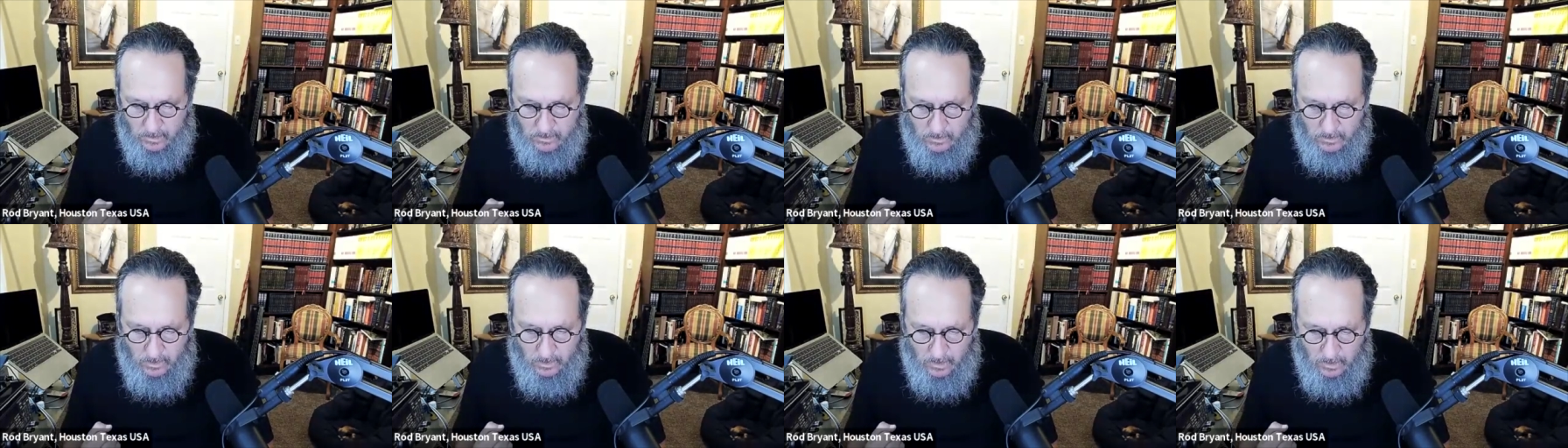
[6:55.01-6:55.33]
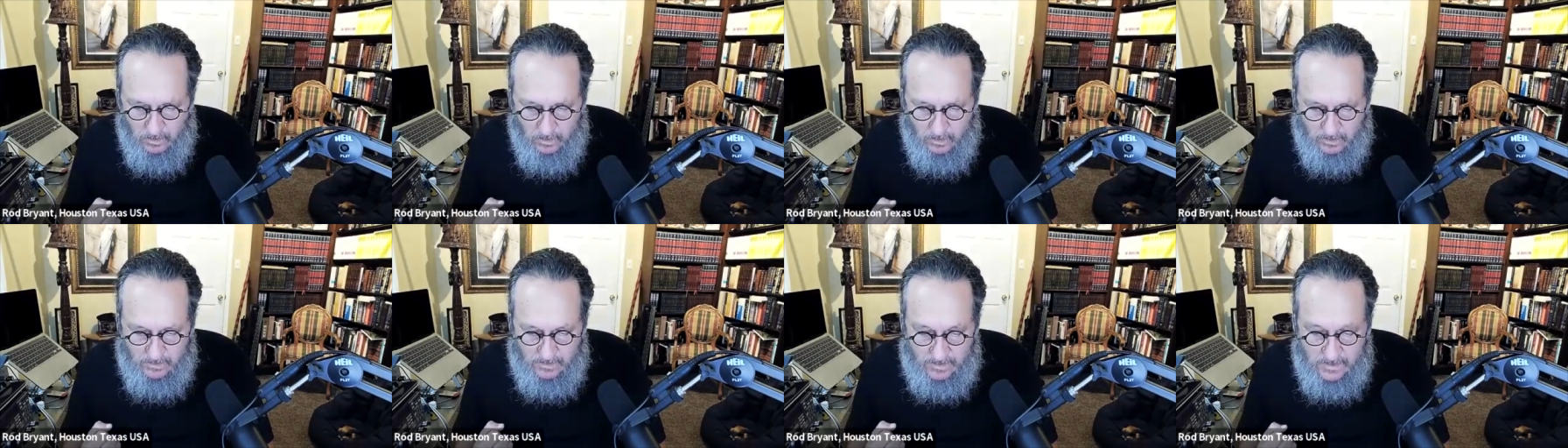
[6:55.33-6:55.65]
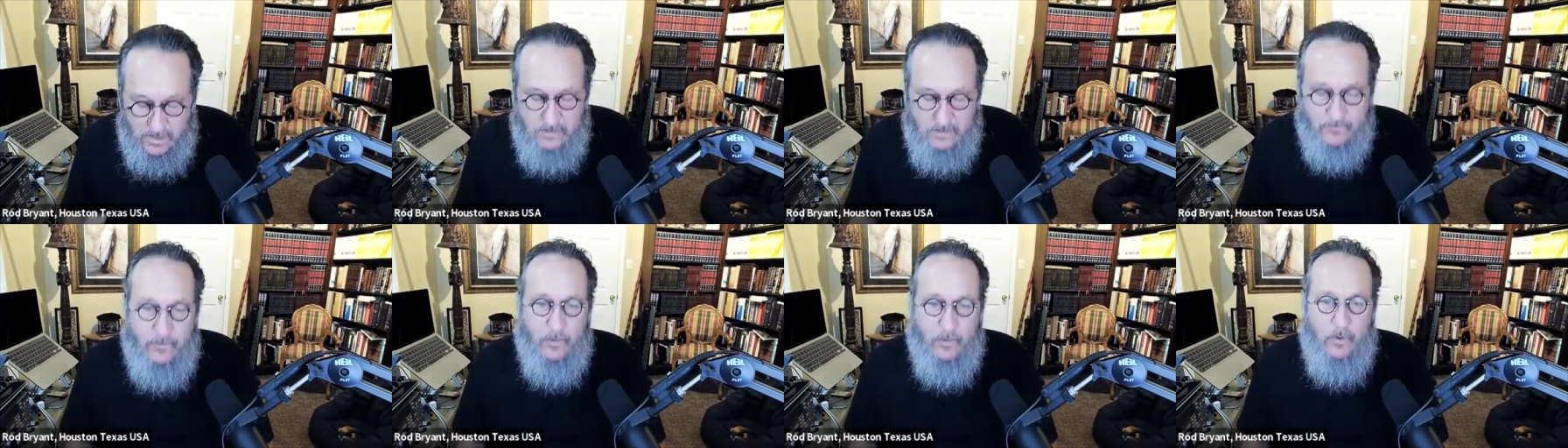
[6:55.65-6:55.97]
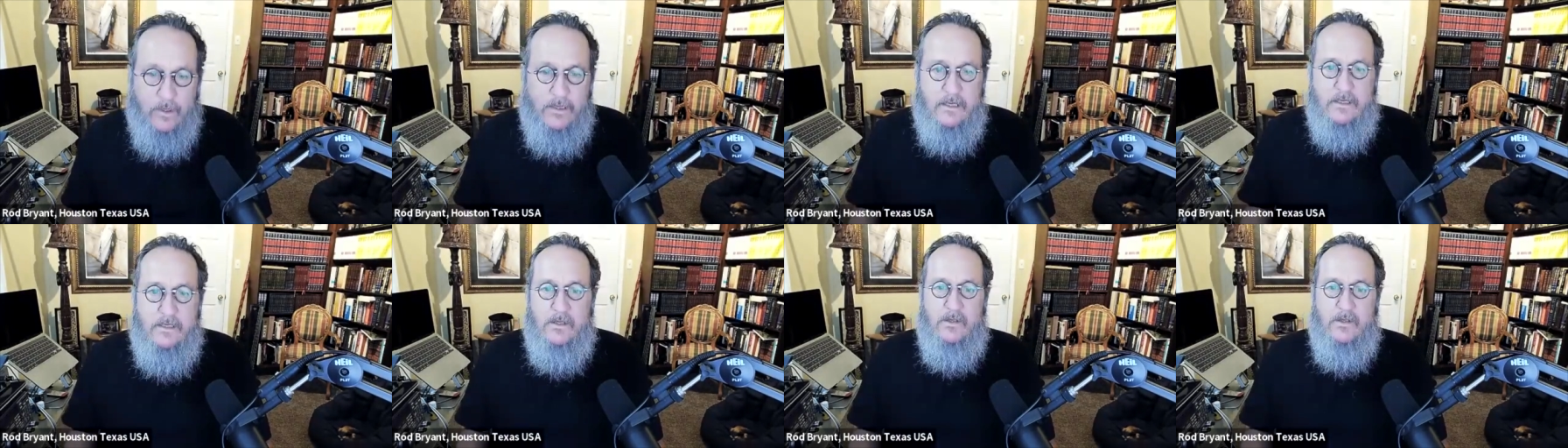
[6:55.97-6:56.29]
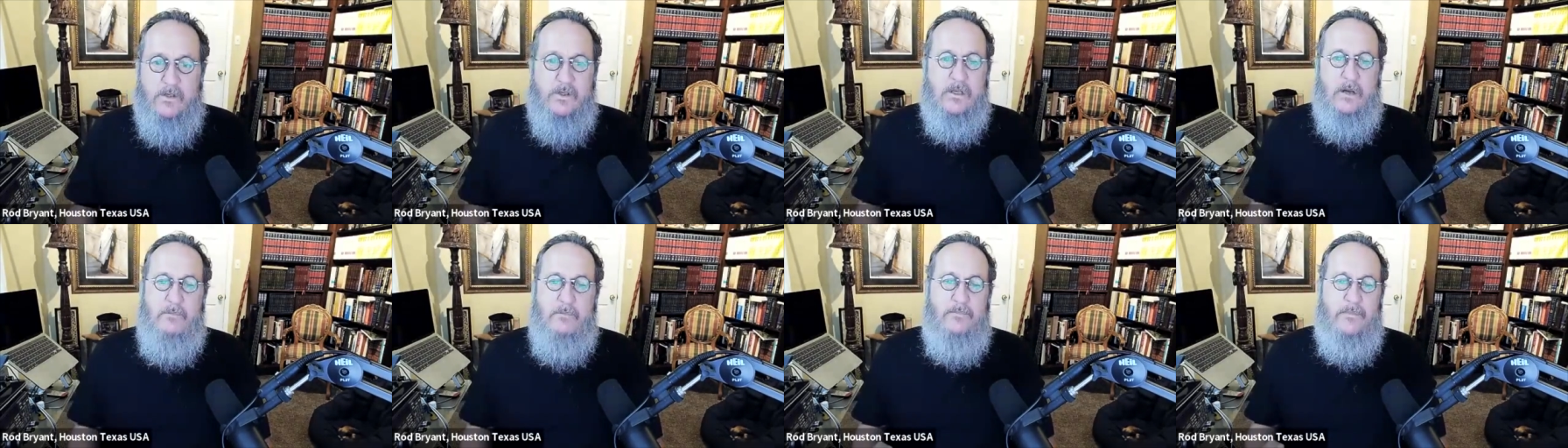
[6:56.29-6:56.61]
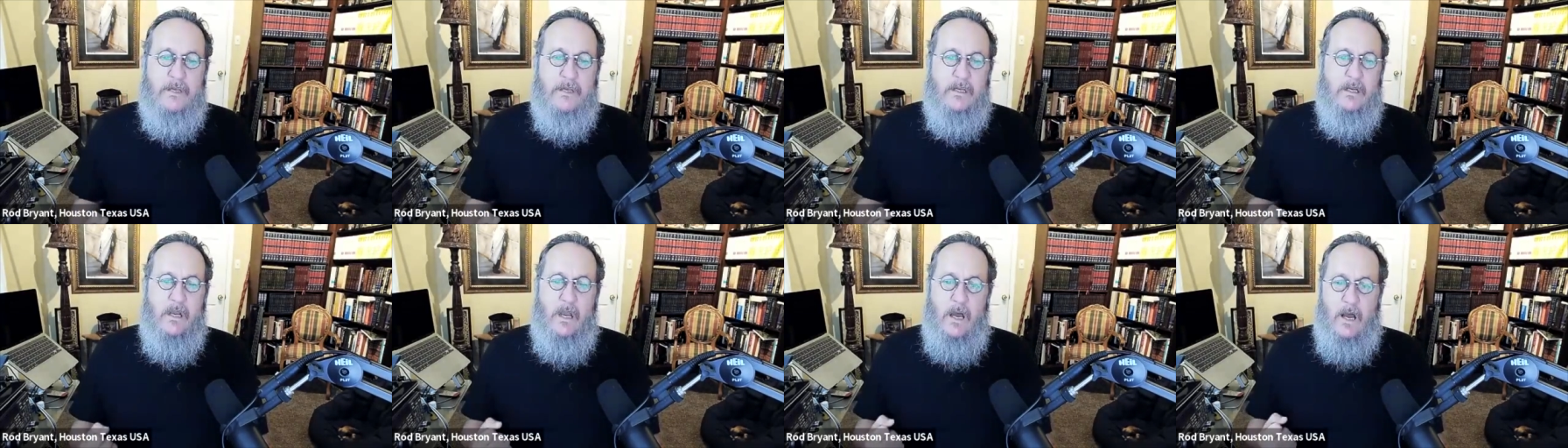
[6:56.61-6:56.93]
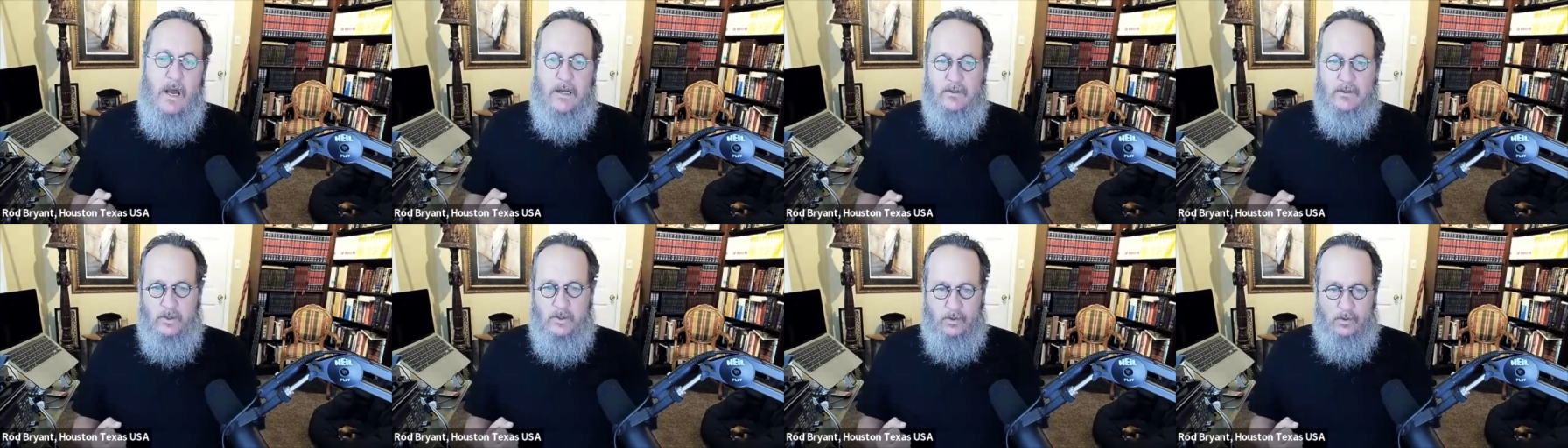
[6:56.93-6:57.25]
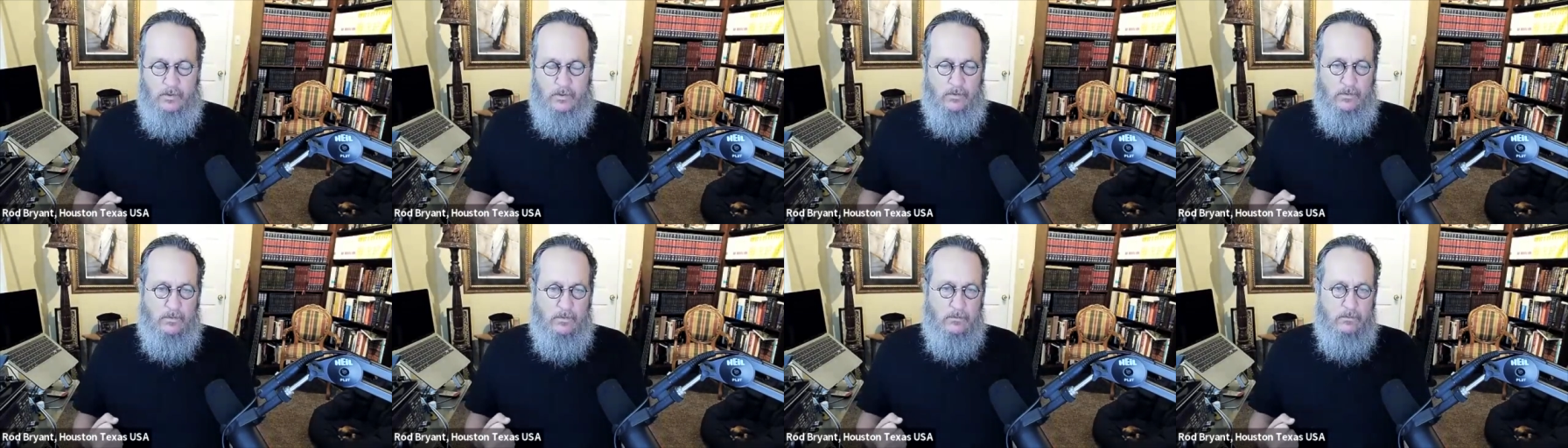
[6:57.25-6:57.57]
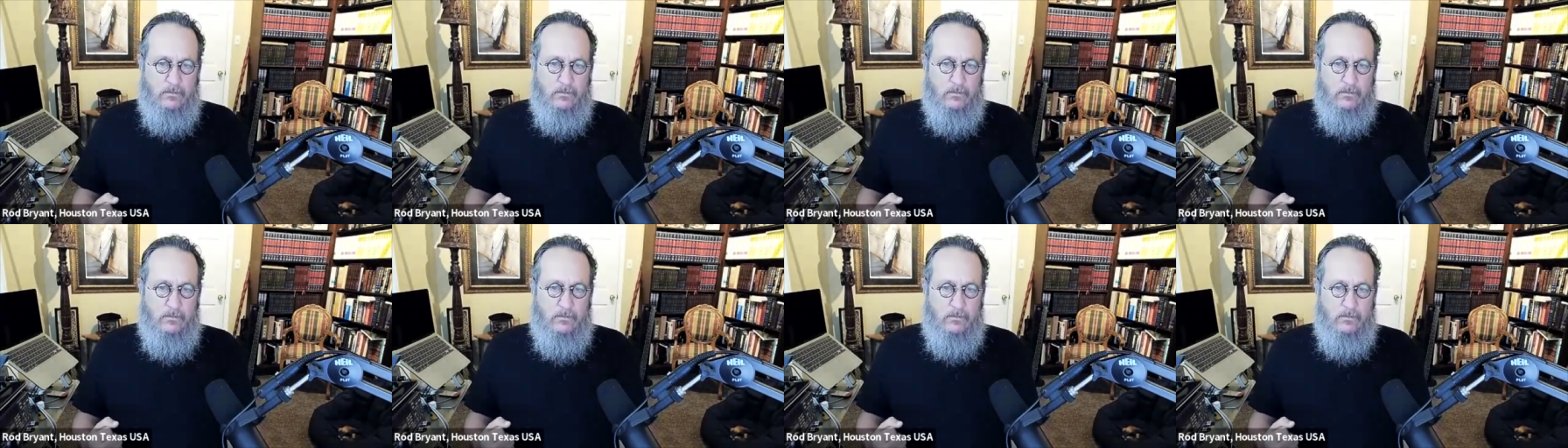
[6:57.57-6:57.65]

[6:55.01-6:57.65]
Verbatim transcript: uh, evil into something logical.